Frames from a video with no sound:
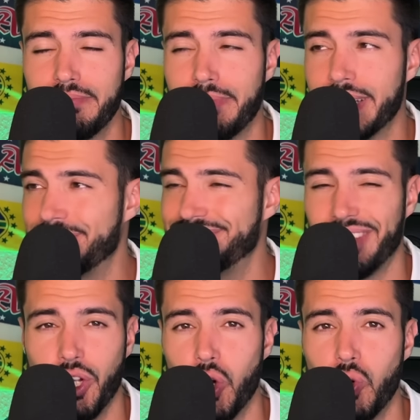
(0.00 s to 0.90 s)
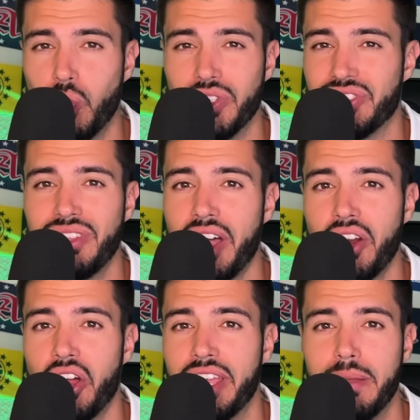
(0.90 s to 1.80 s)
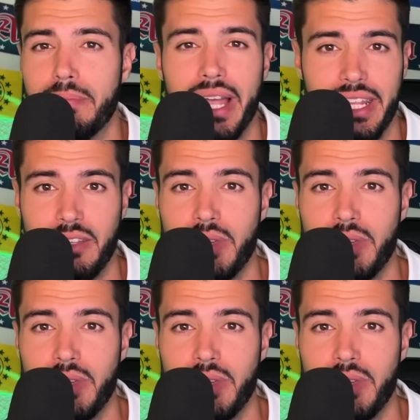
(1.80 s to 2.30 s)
but the goal was not on him by any